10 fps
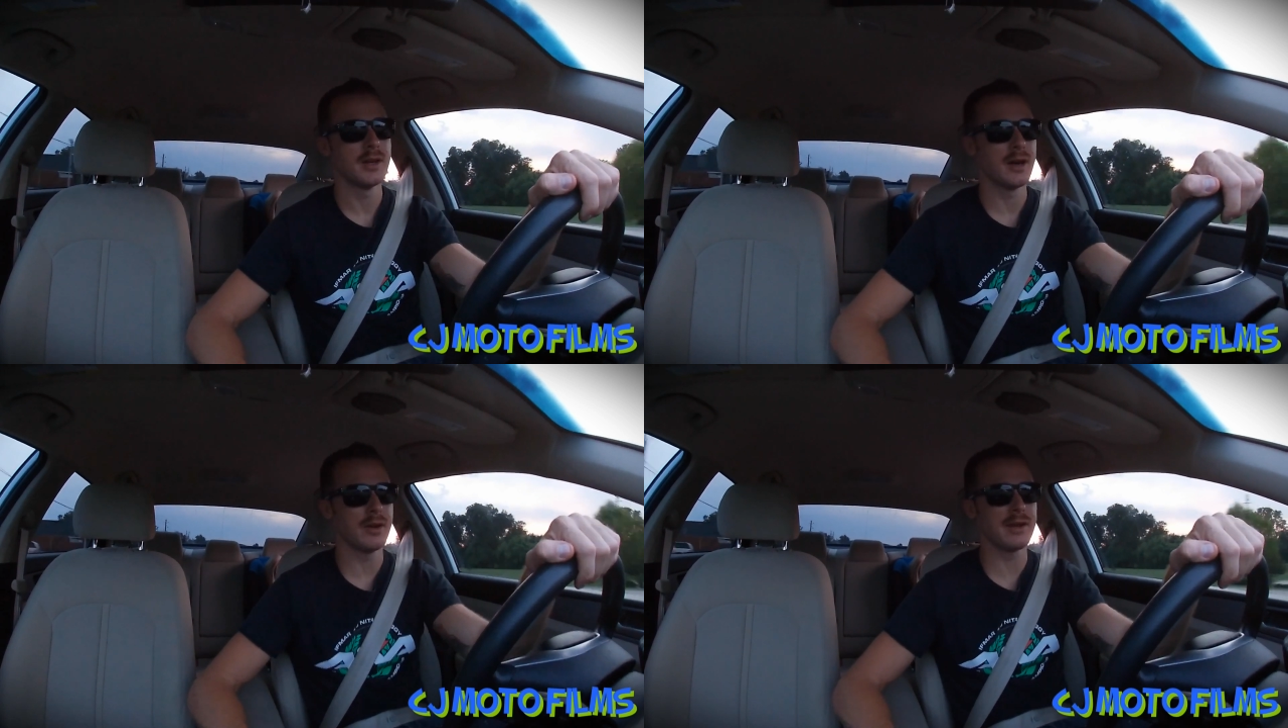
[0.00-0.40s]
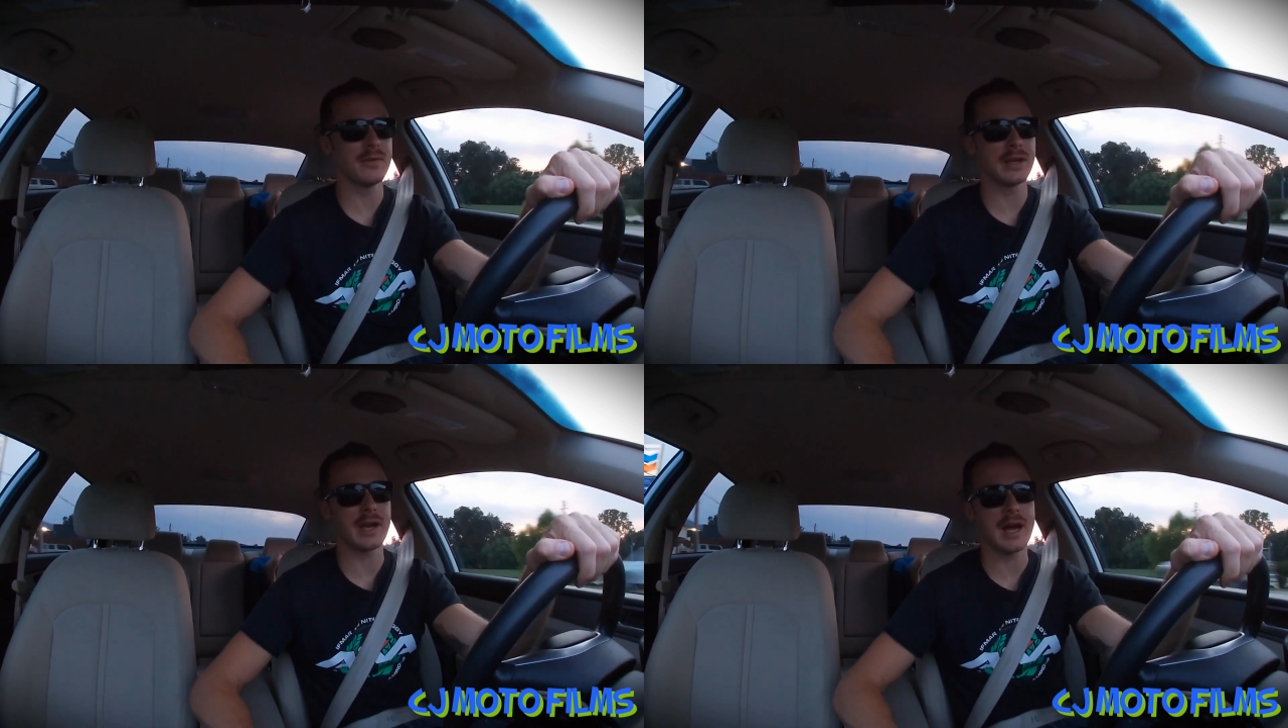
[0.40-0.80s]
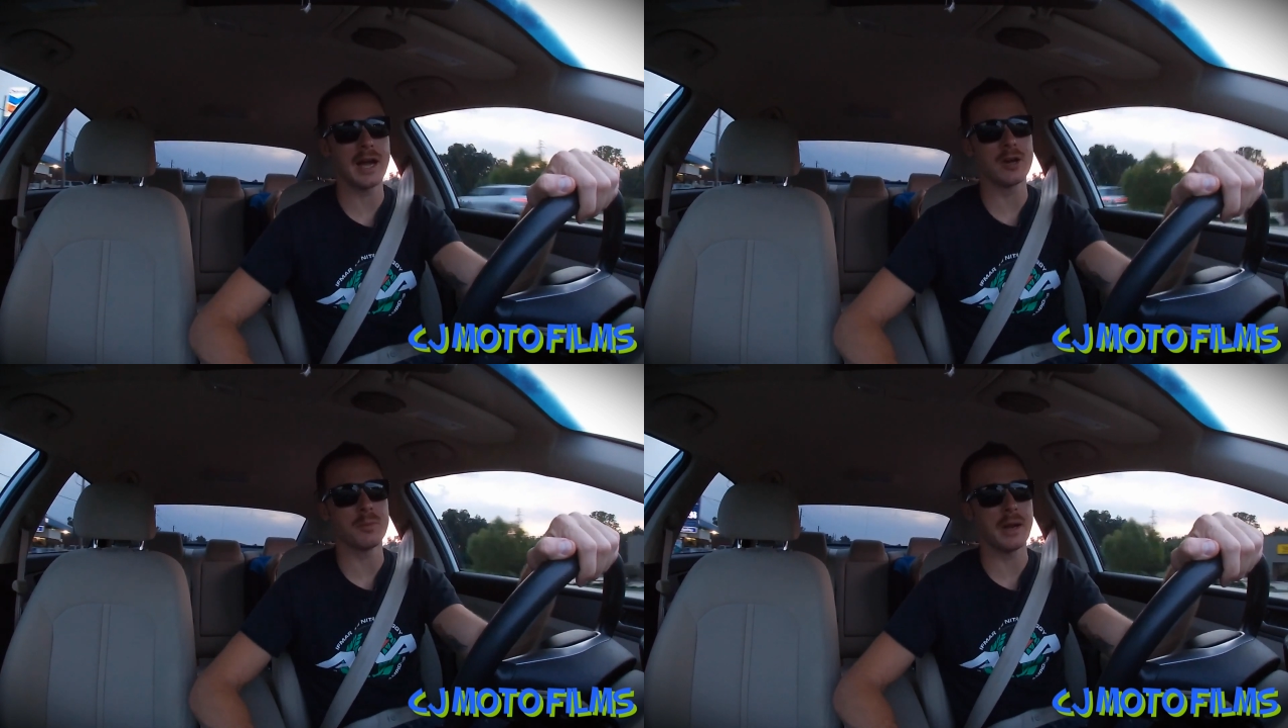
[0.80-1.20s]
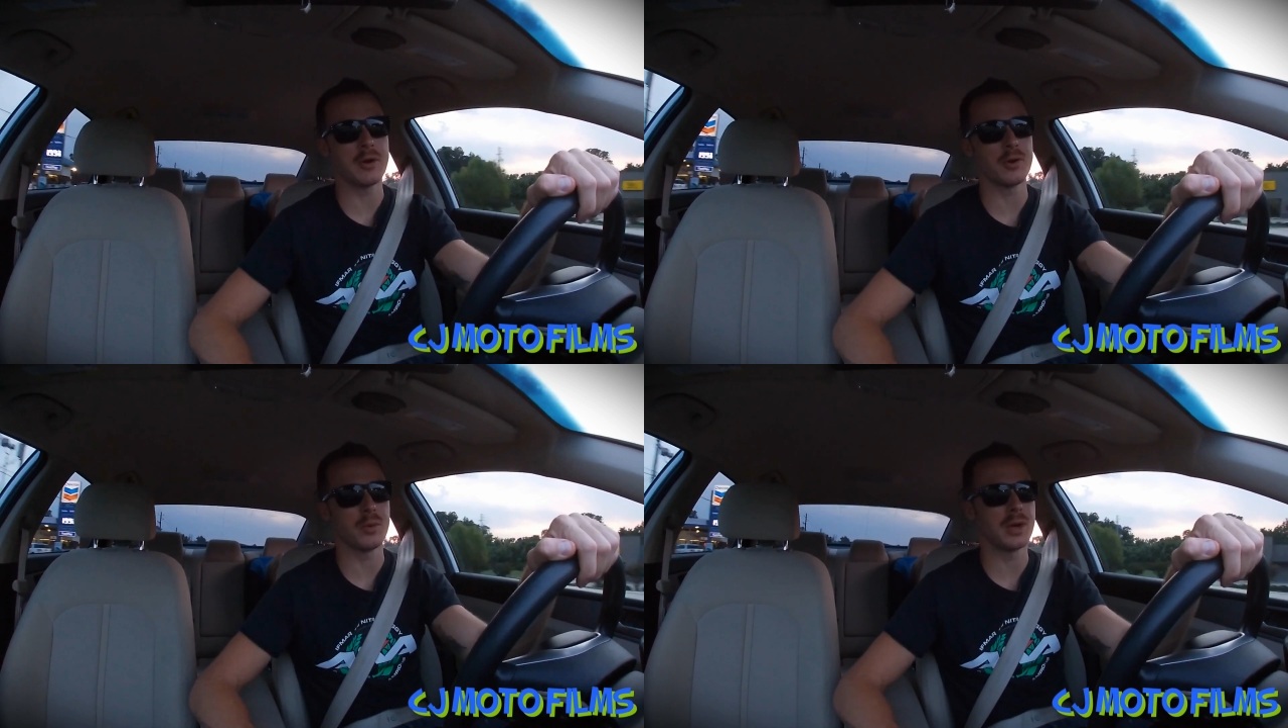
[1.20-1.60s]
I would have like a higher
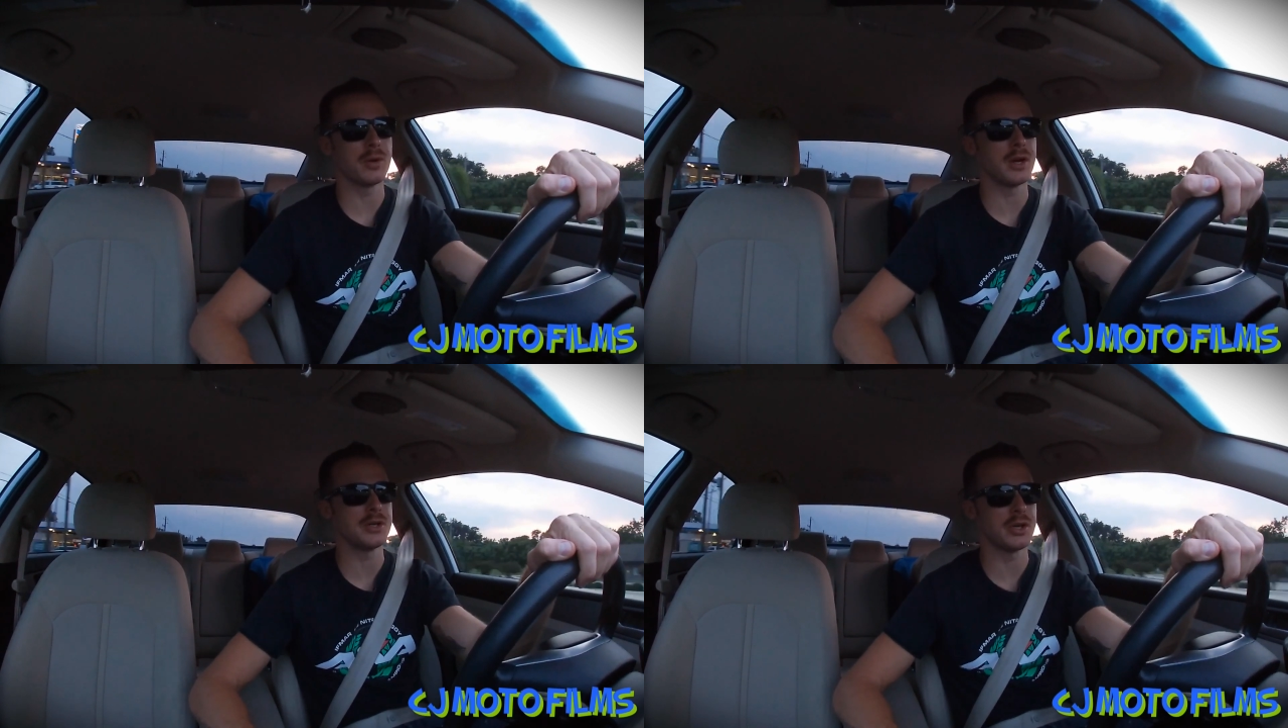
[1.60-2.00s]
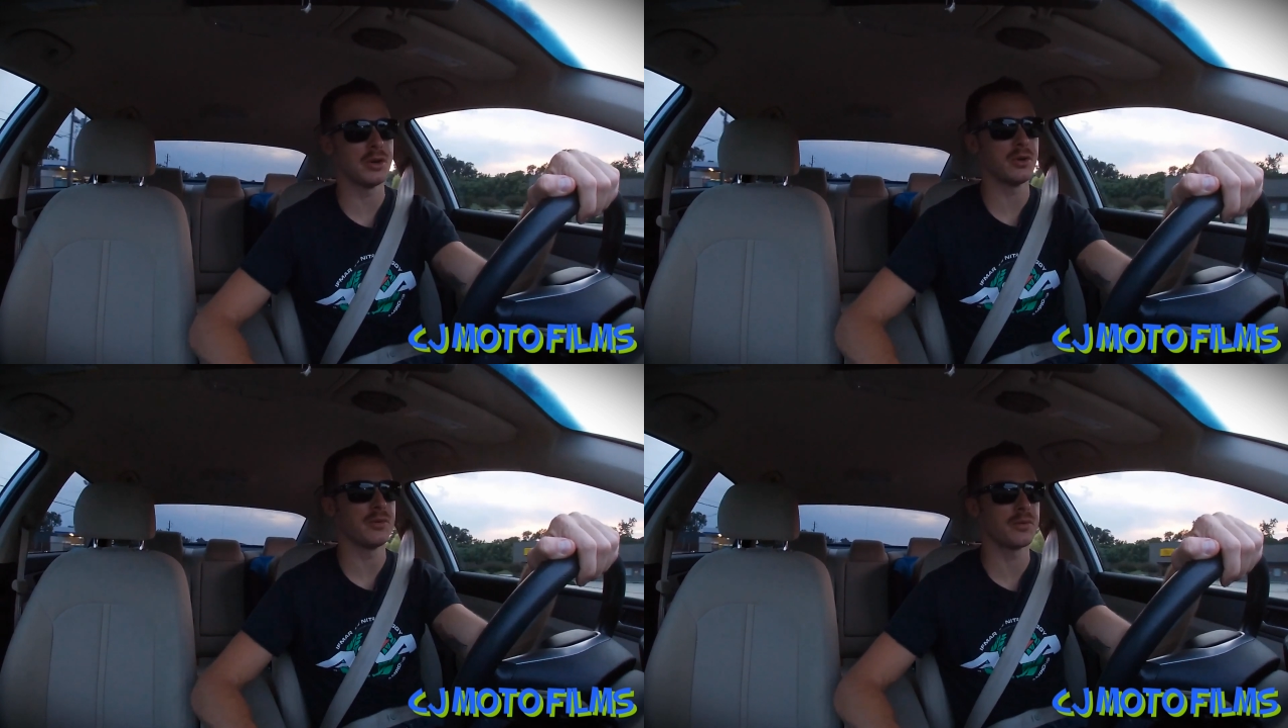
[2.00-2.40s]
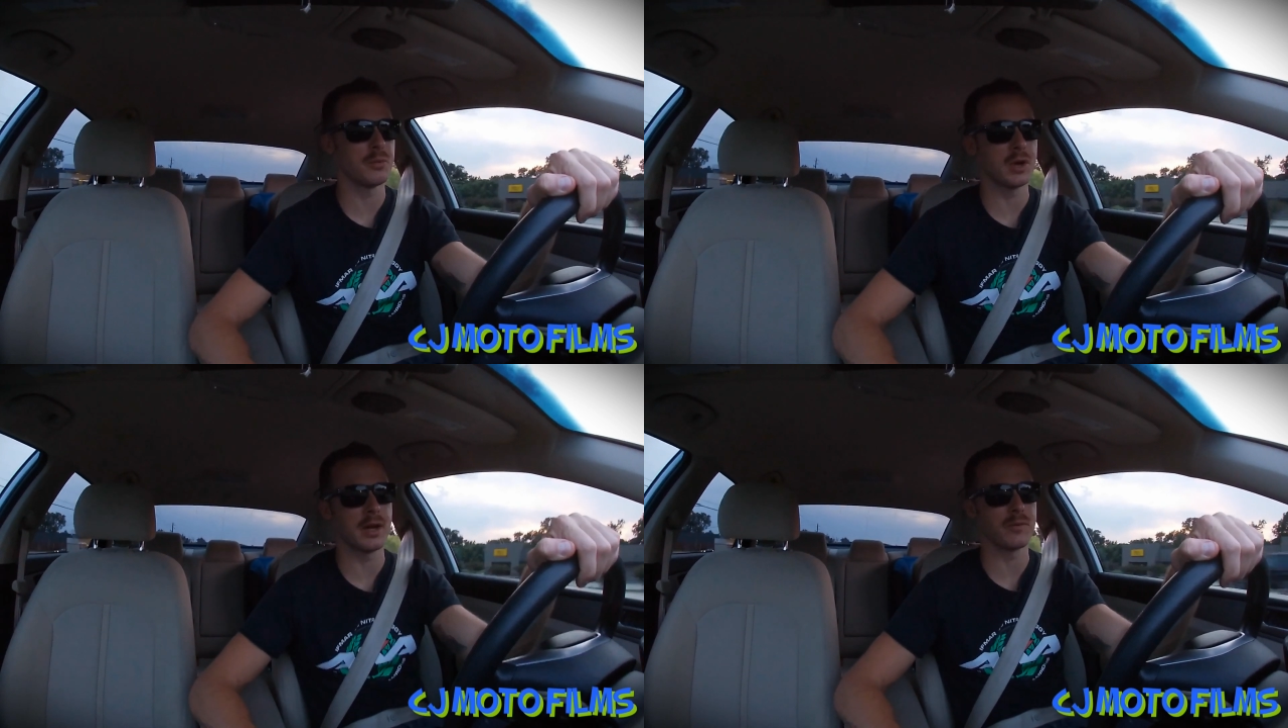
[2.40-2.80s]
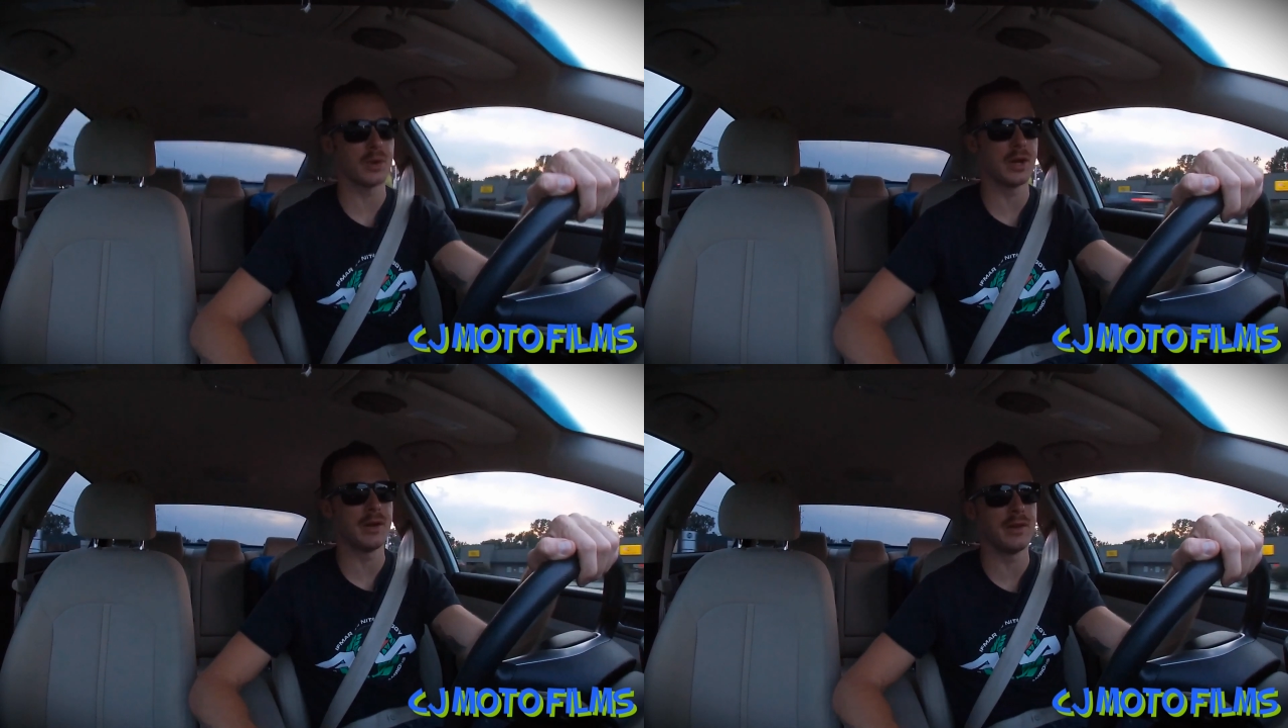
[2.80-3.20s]
power to weight ratio from what I've read